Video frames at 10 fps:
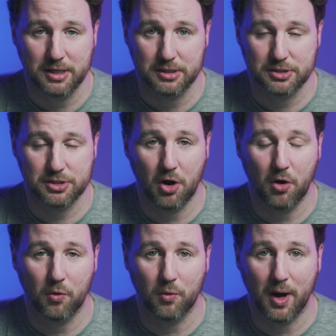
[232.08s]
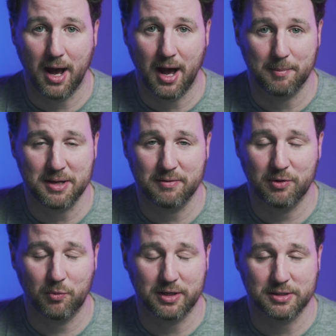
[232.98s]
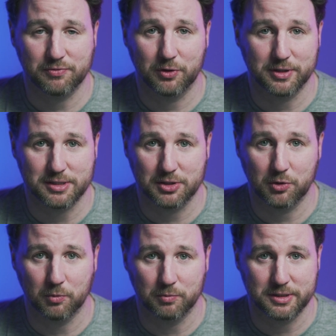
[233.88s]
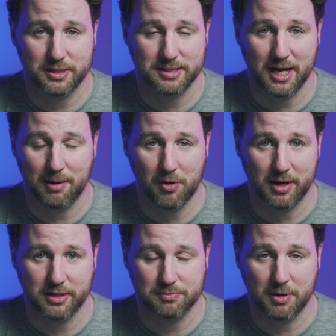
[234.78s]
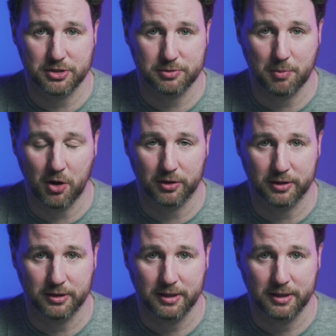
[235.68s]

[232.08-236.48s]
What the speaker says: So even when it's fully zoomed, the Tamron is much smaller.